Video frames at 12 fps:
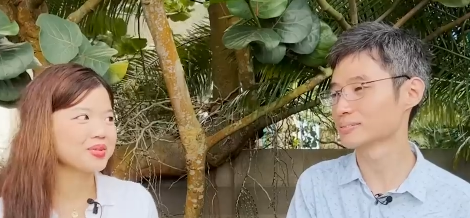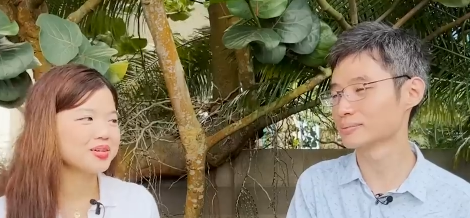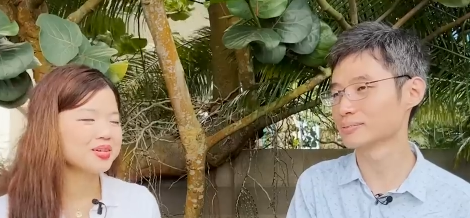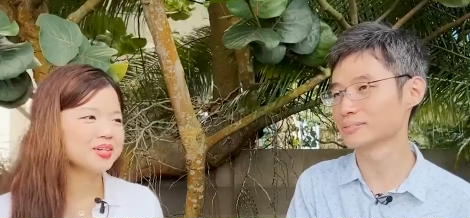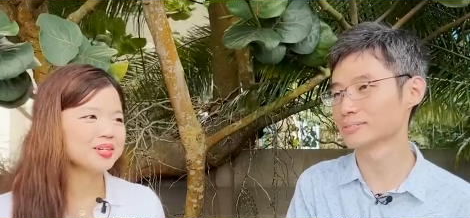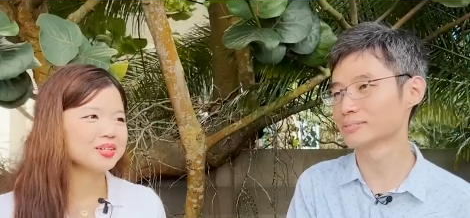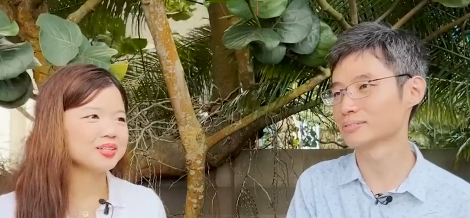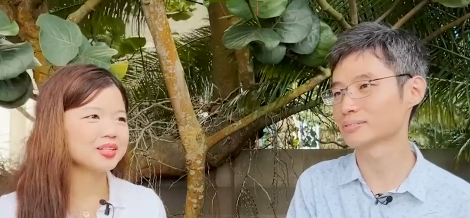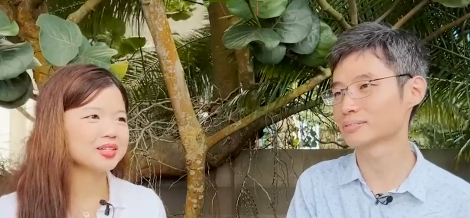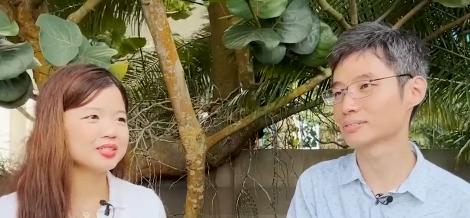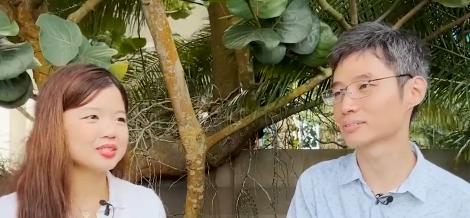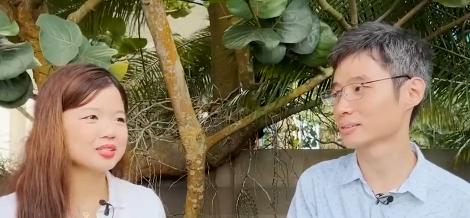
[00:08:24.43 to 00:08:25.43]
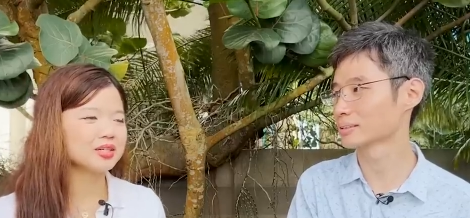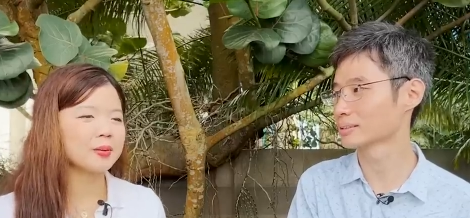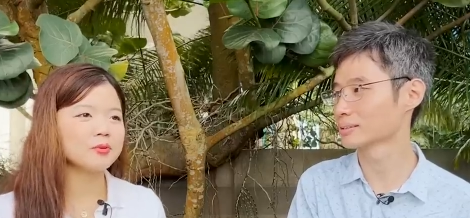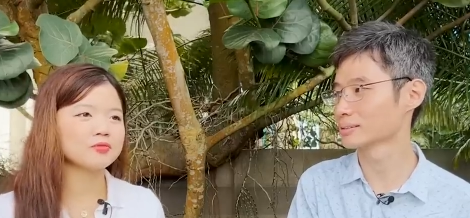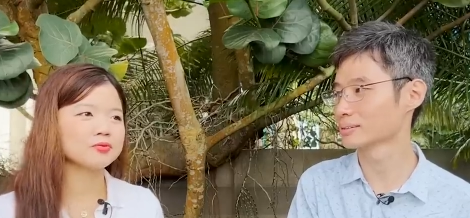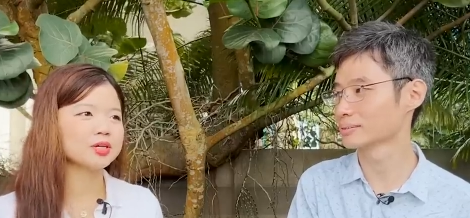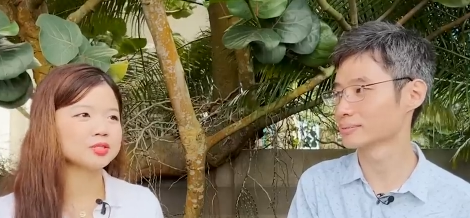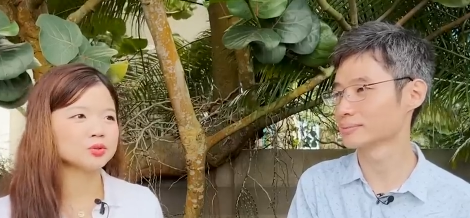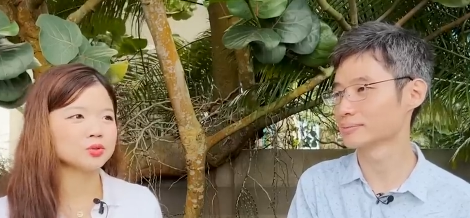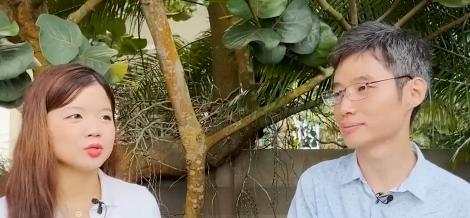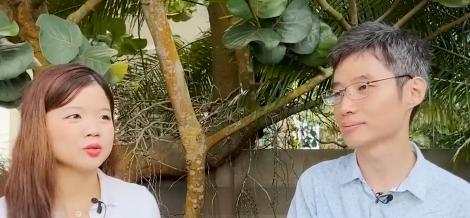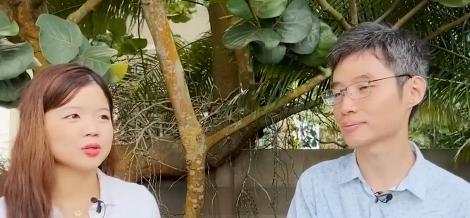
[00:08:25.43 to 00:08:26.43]
Speaker 1: Mm there's a couple of ways
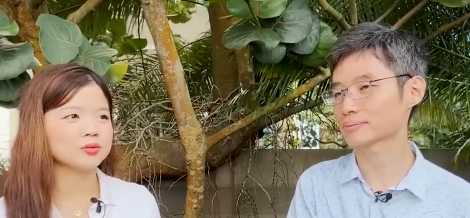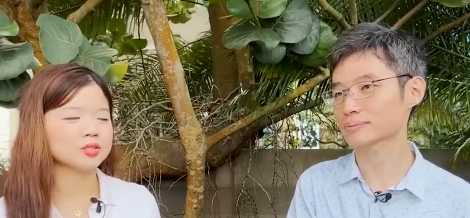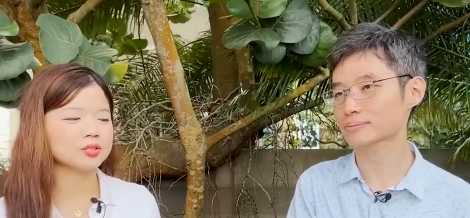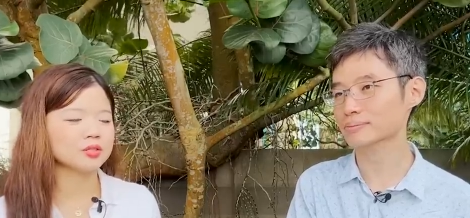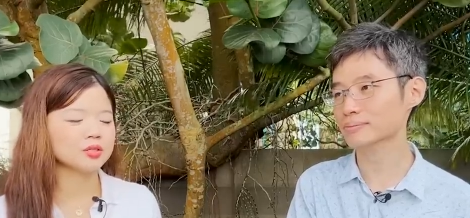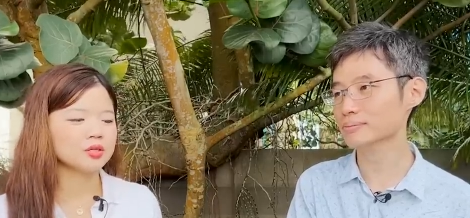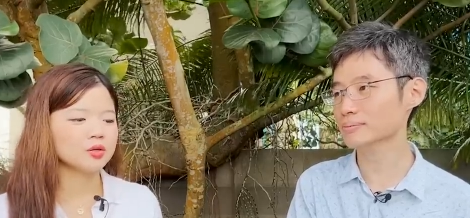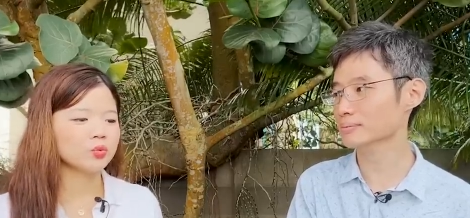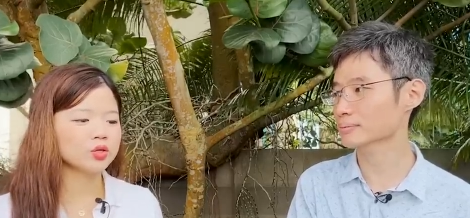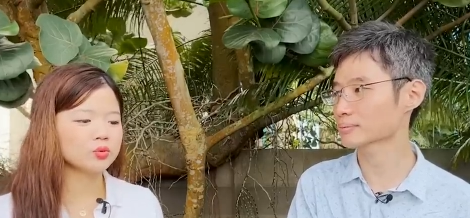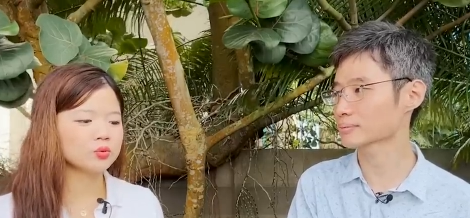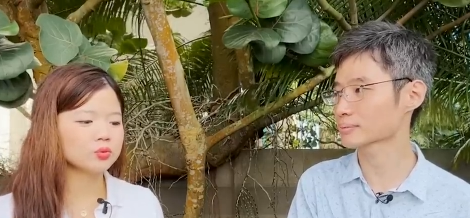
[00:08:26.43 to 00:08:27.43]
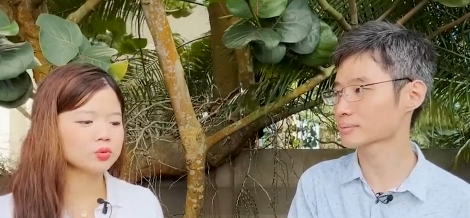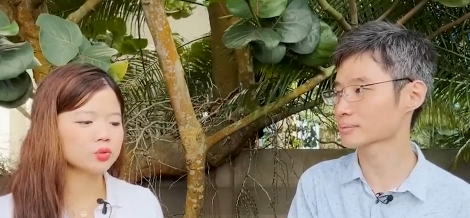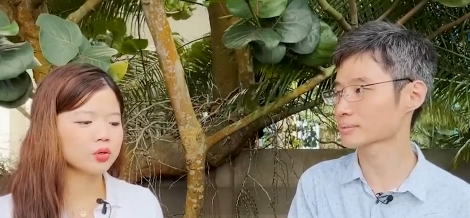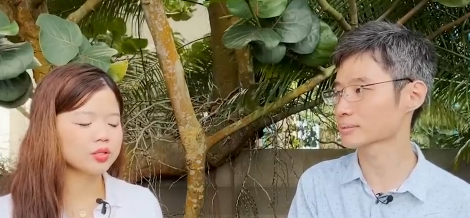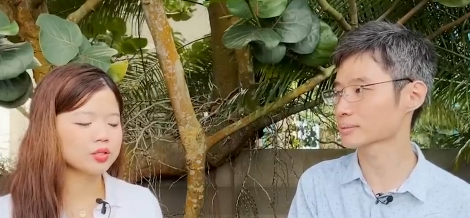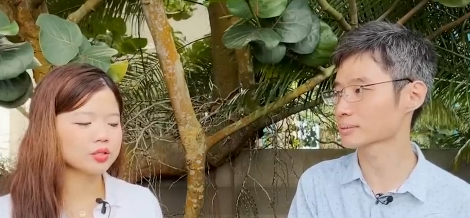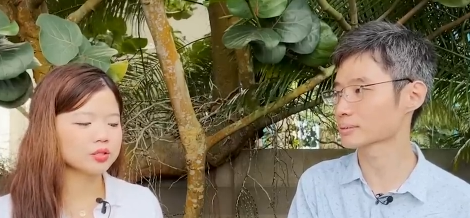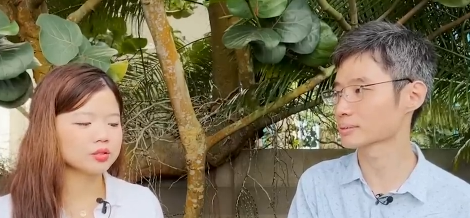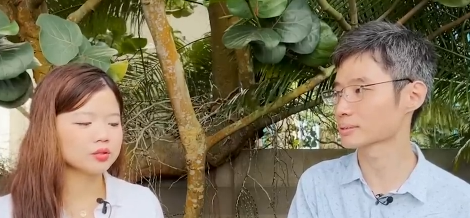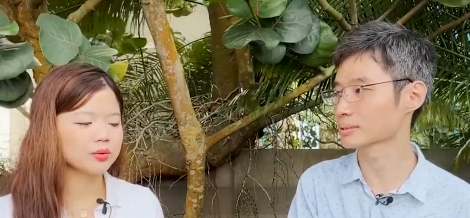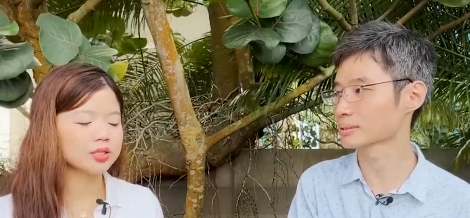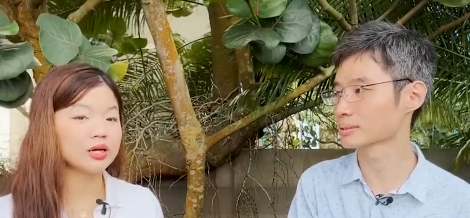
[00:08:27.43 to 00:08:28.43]
to look around it. When you join a,
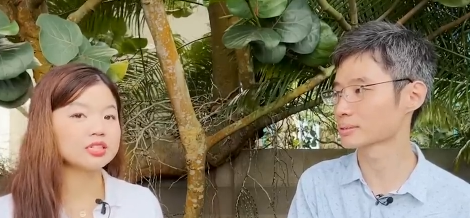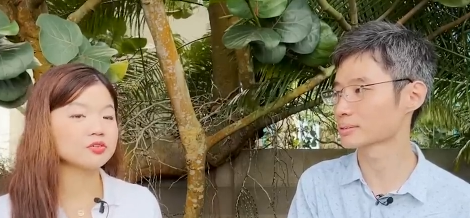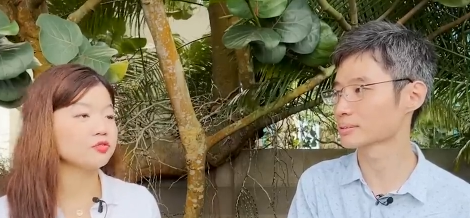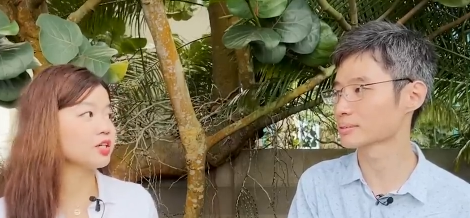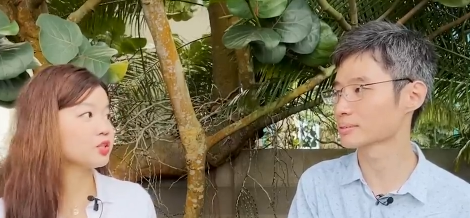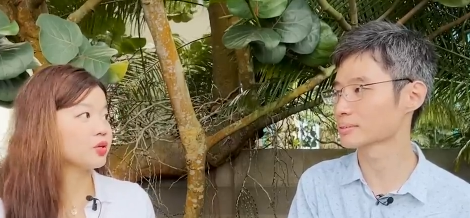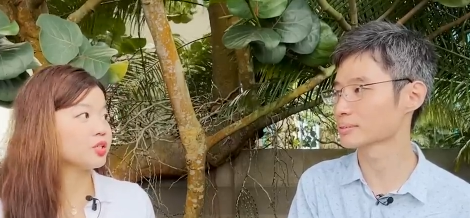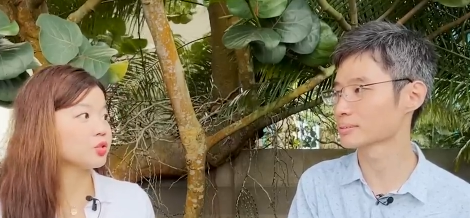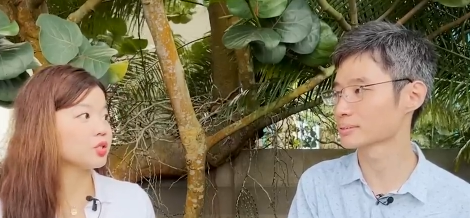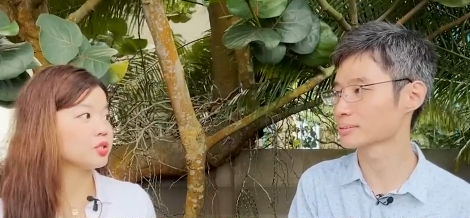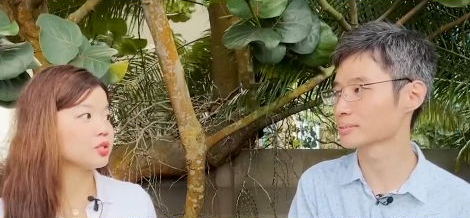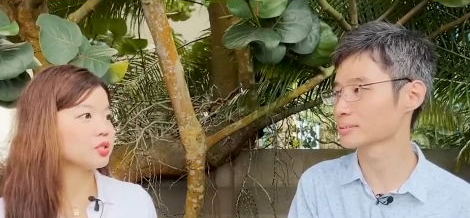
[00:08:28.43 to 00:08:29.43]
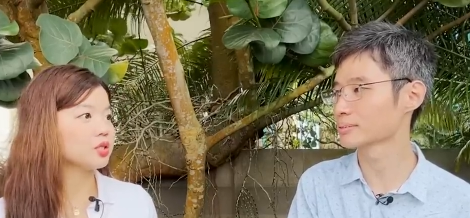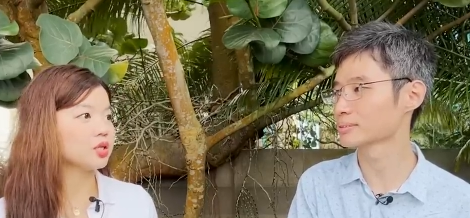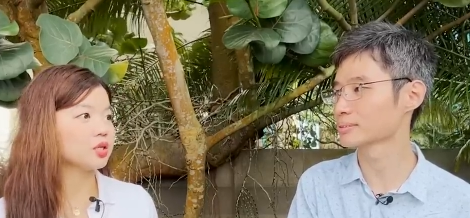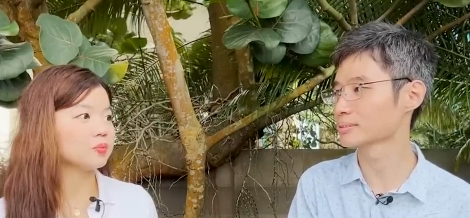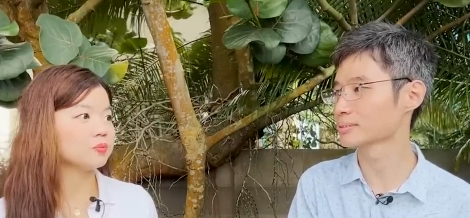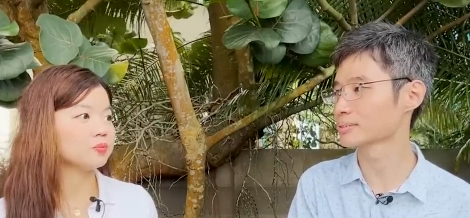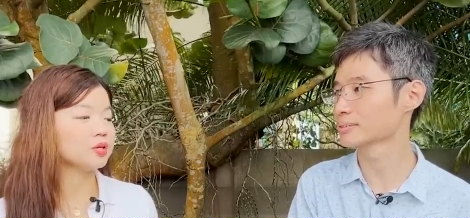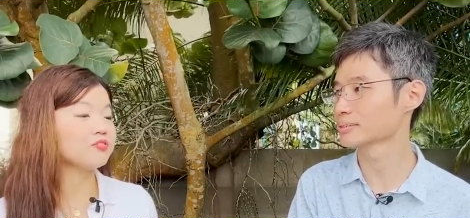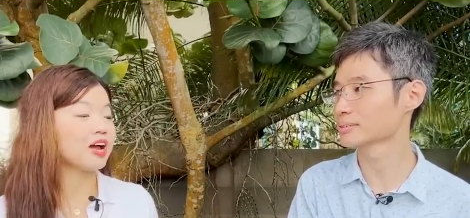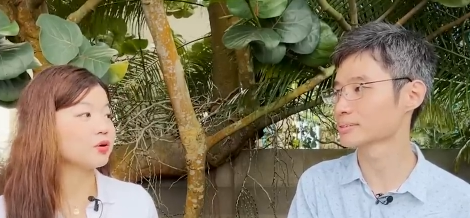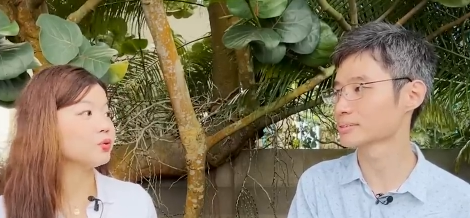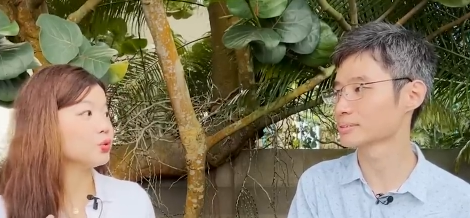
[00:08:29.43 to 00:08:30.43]
uh, as a fresh graduate, um,
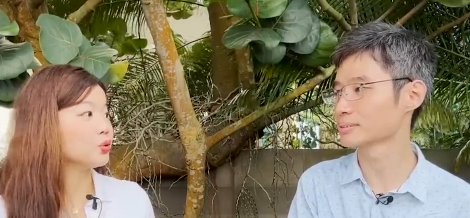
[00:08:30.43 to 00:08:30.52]
if I could